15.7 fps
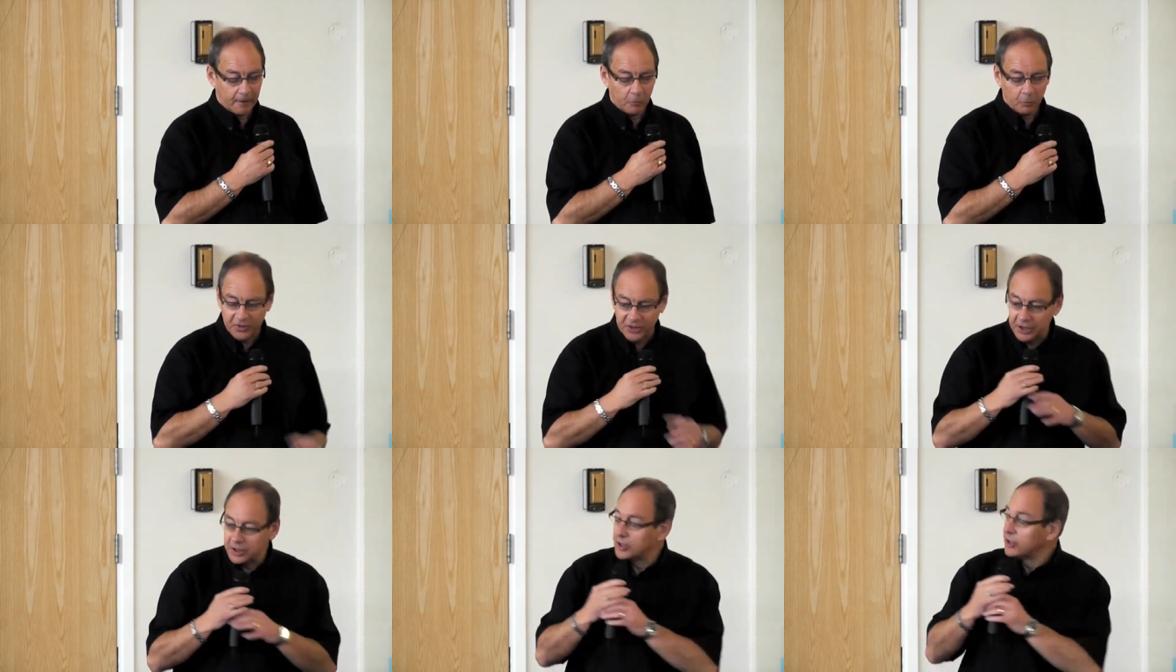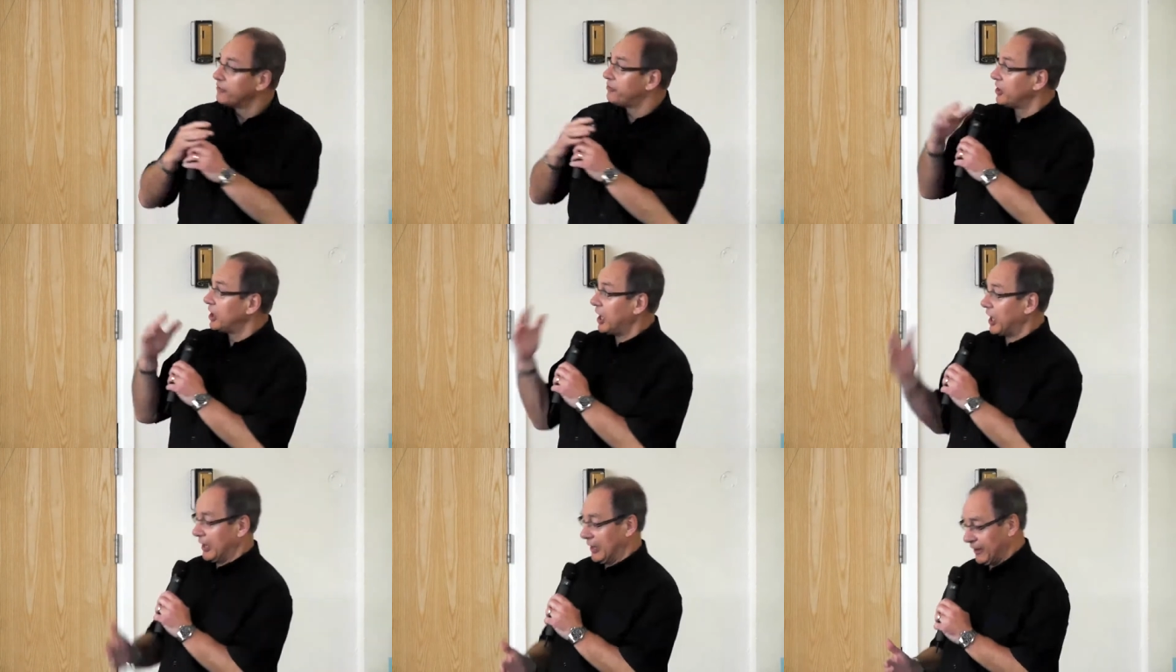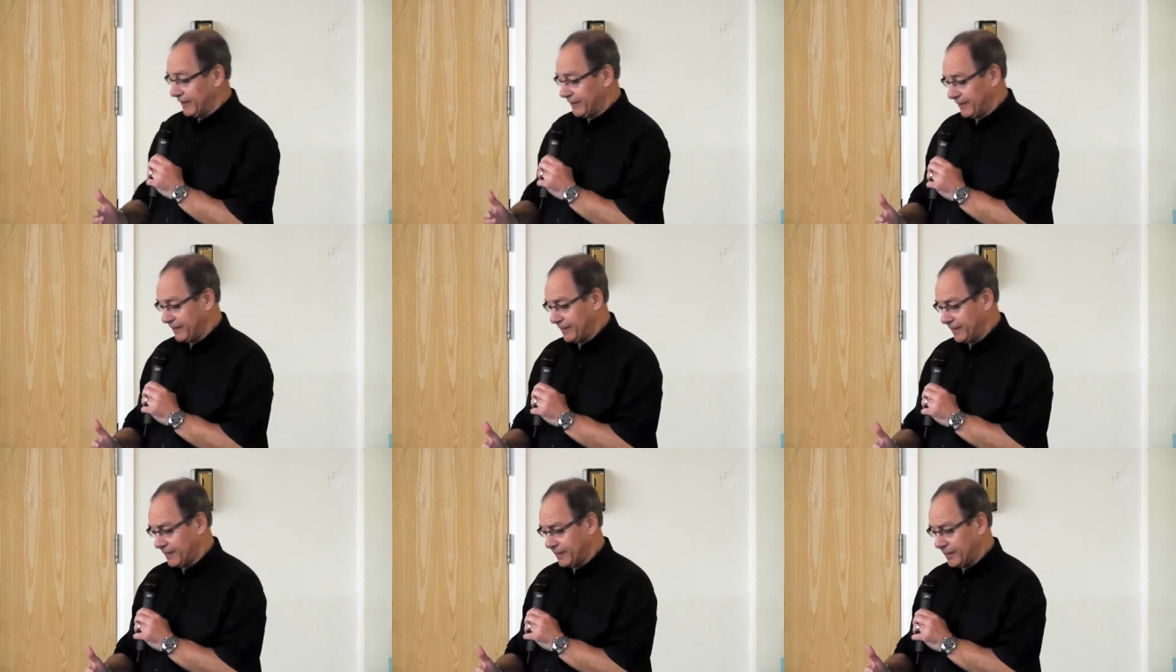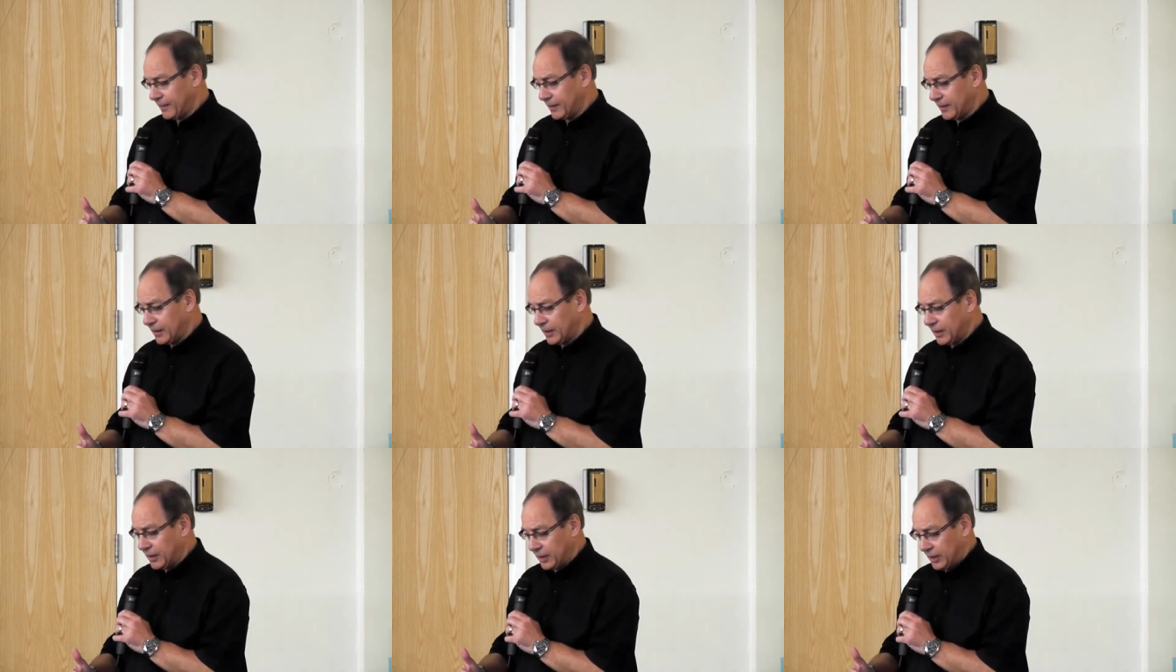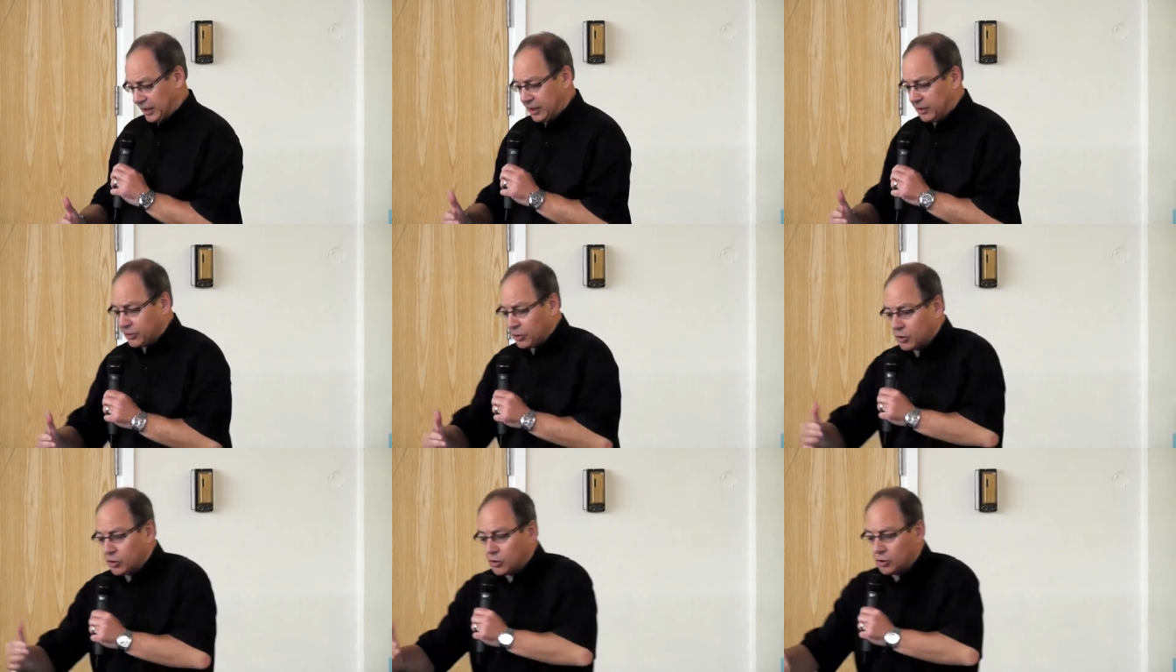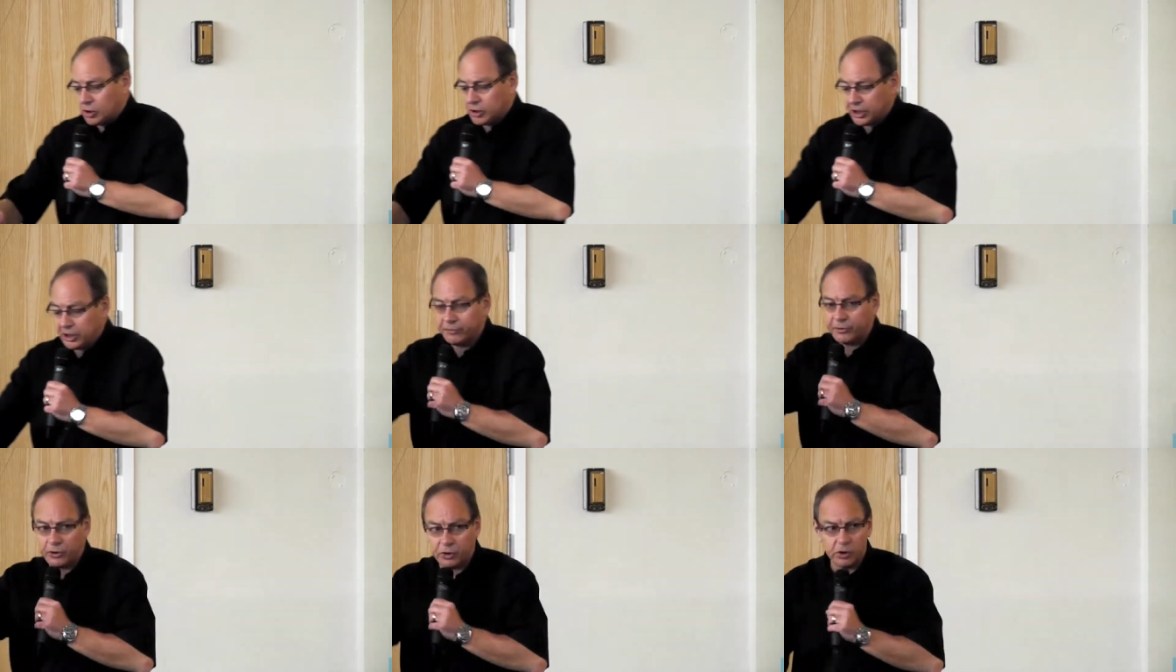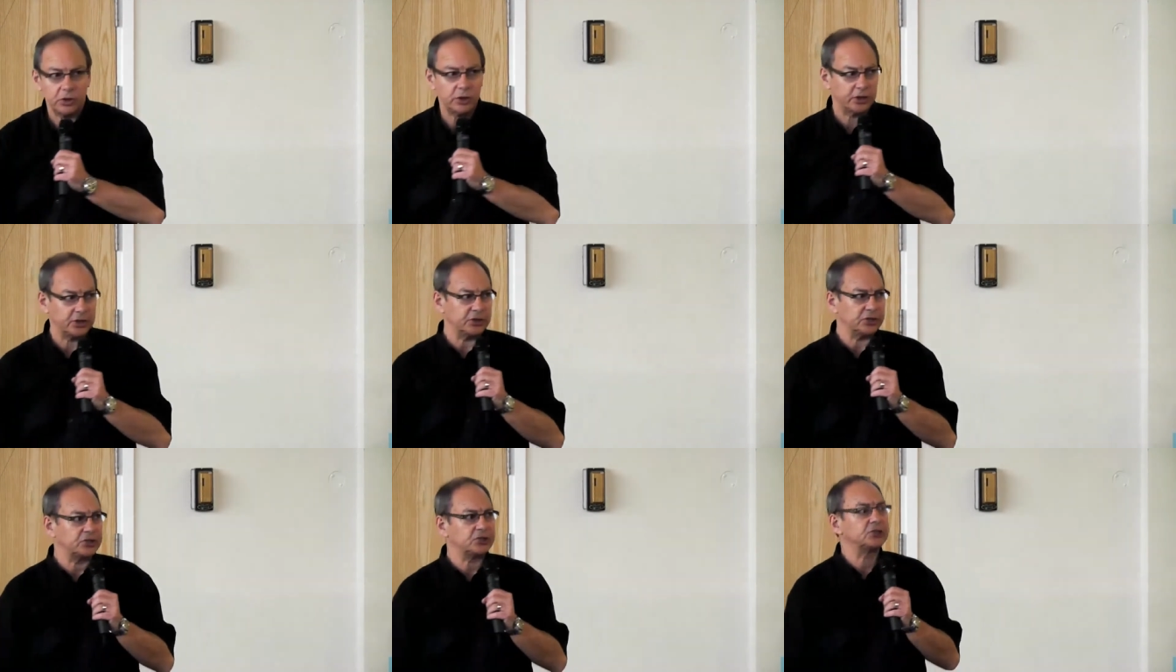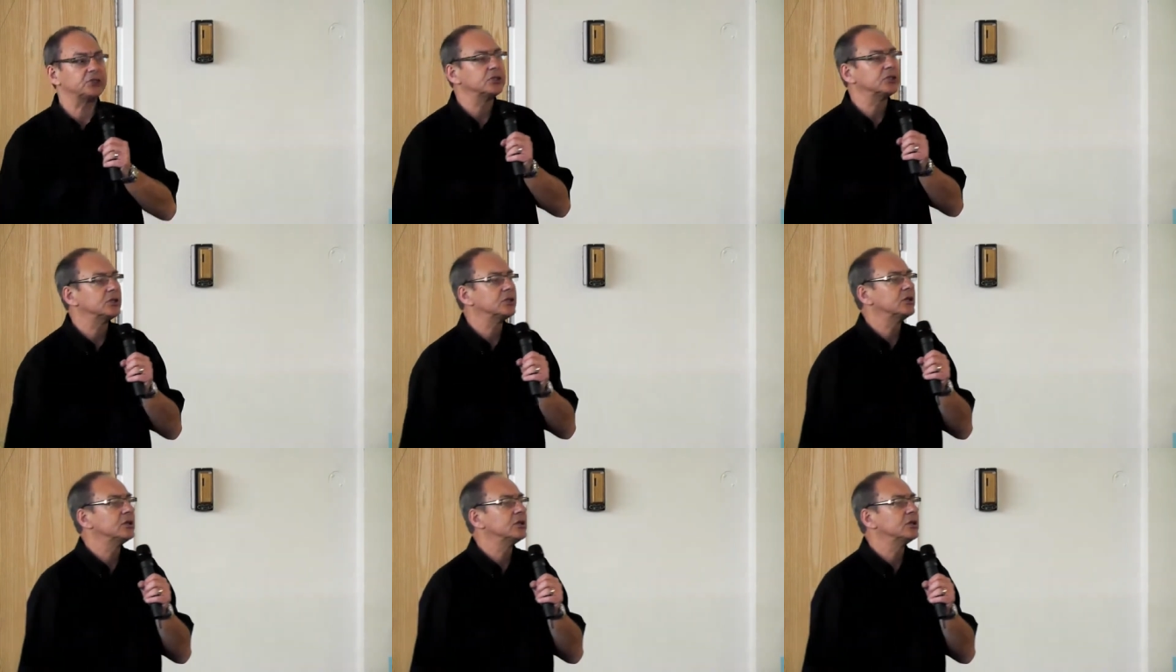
Within the veil, in the Holy of Holies,